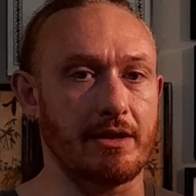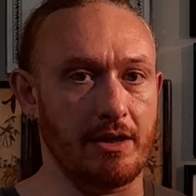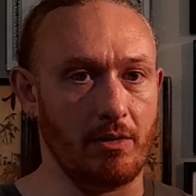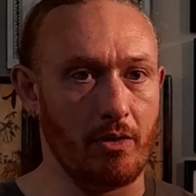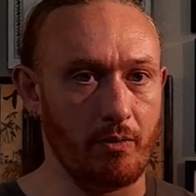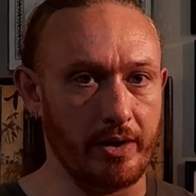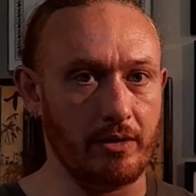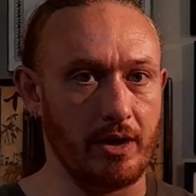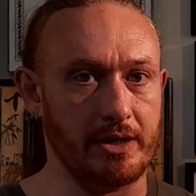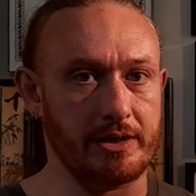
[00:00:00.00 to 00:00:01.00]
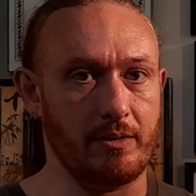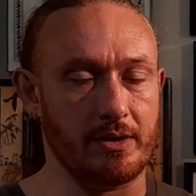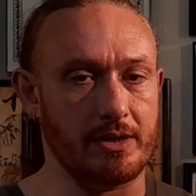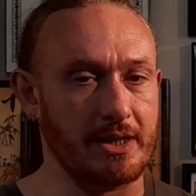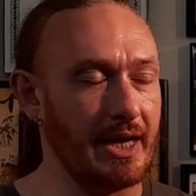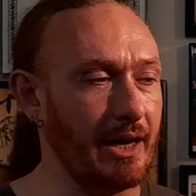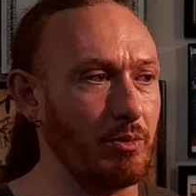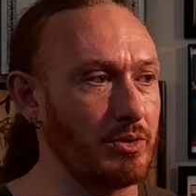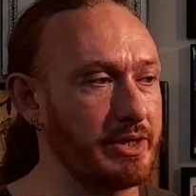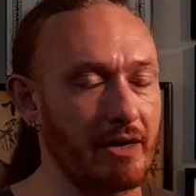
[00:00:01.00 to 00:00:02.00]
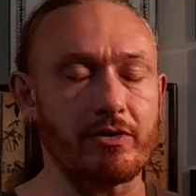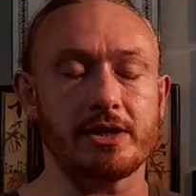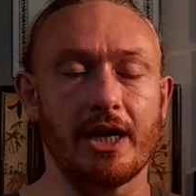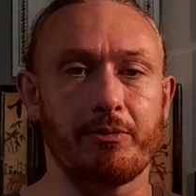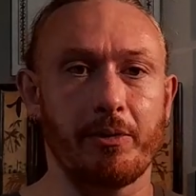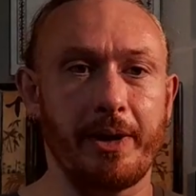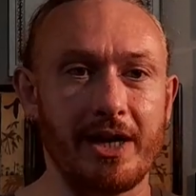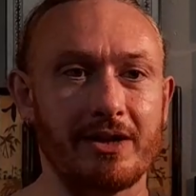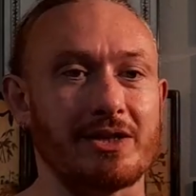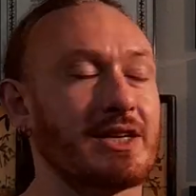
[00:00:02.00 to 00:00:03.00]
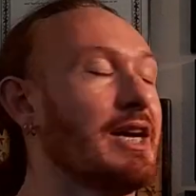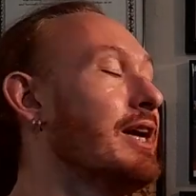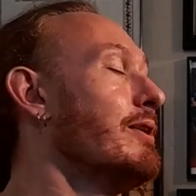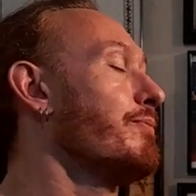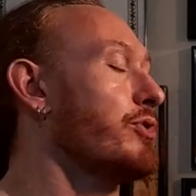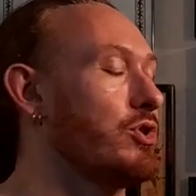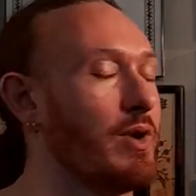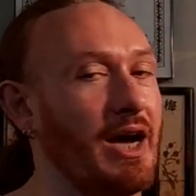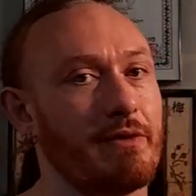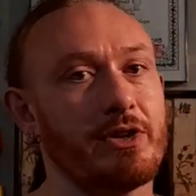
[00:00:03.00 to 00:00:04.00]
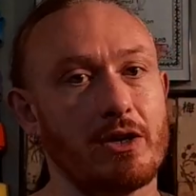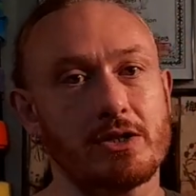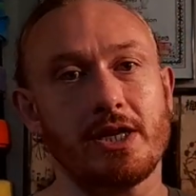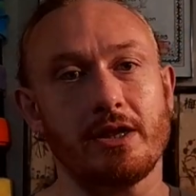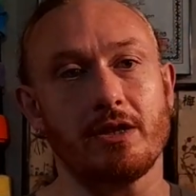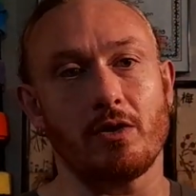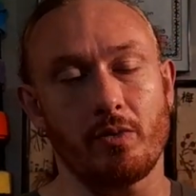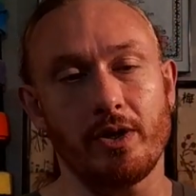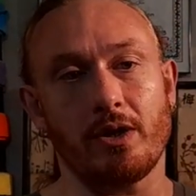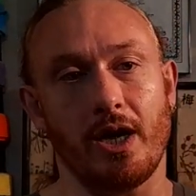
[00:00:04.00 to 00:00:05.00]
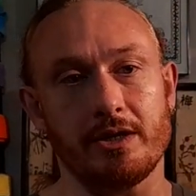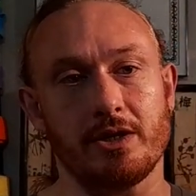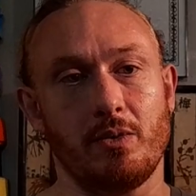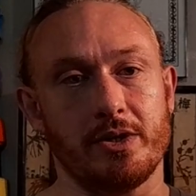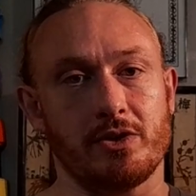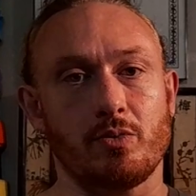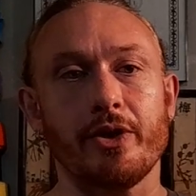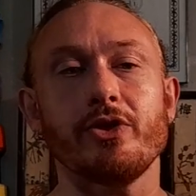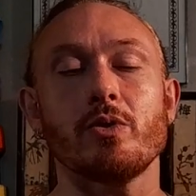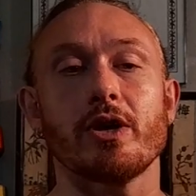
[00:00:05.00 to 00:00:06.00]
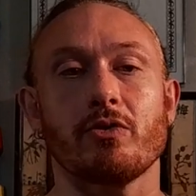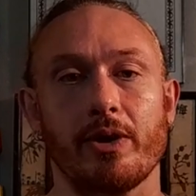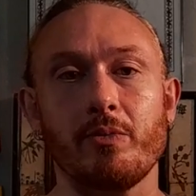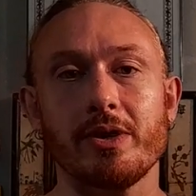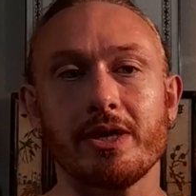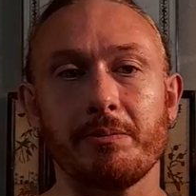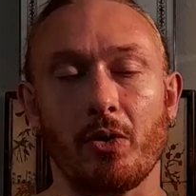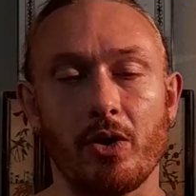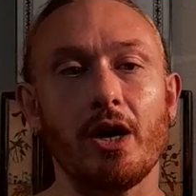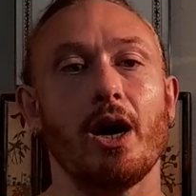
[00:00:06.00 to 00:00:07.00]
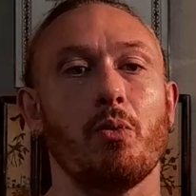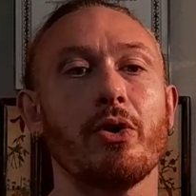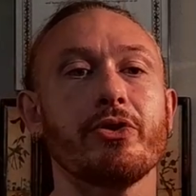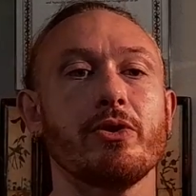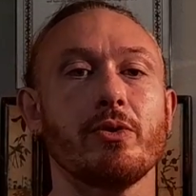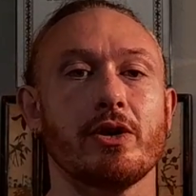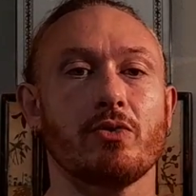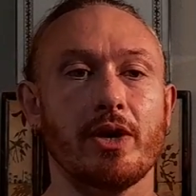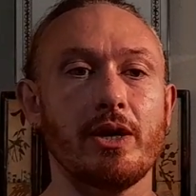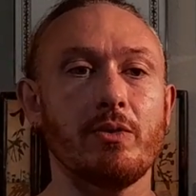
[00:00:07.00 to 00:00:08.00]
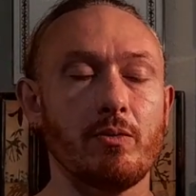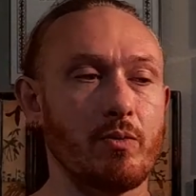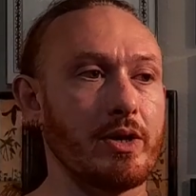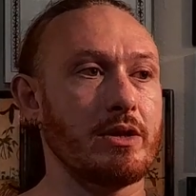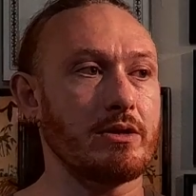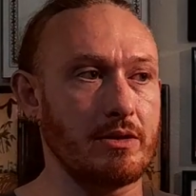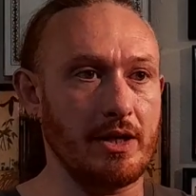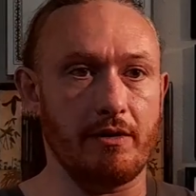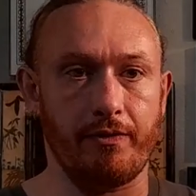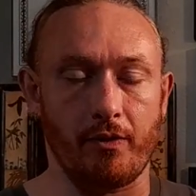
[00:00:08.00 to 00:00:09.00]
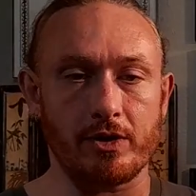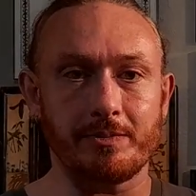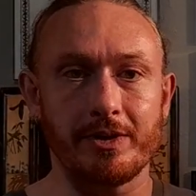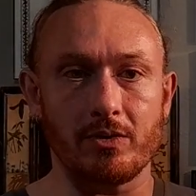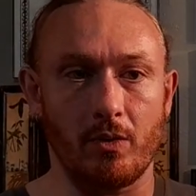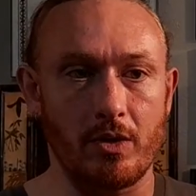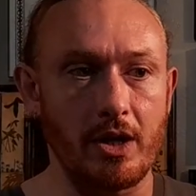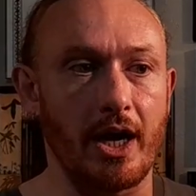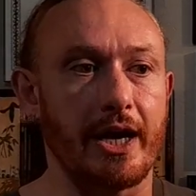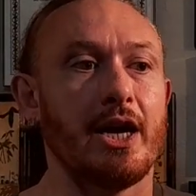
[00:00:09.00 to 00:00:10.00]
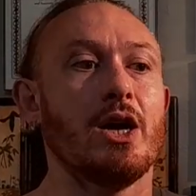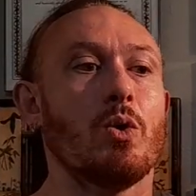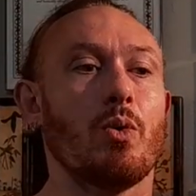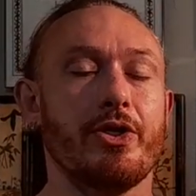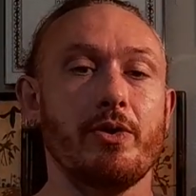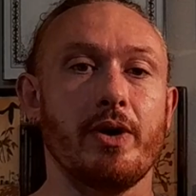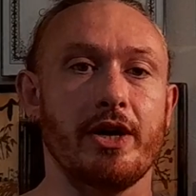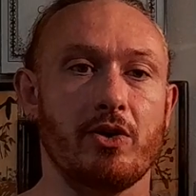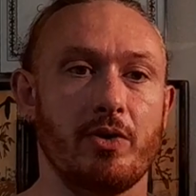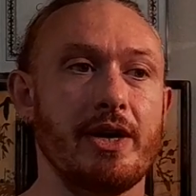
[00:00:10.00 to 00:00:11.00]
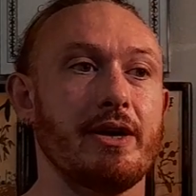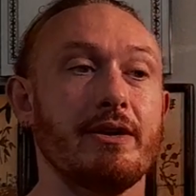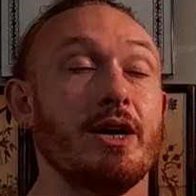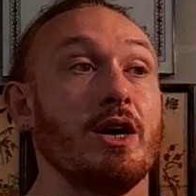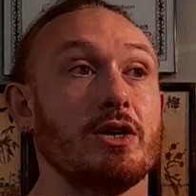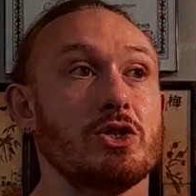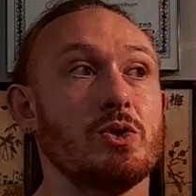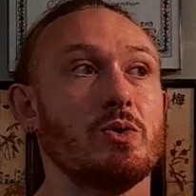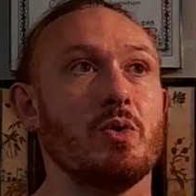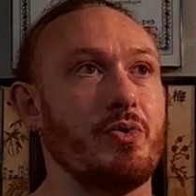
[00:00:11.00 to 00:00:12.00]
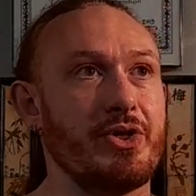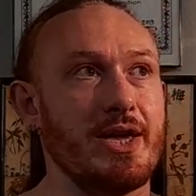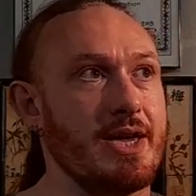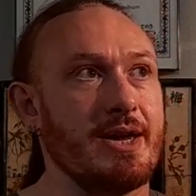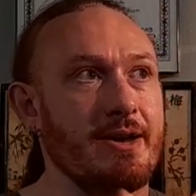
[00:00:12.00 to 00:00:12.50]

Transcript: that there are real consequences. And I will never stop repeating this. You have to understand that there are real consequences, whether you agree with them or not, whether you agree with the enforcement or not, whether you agree to the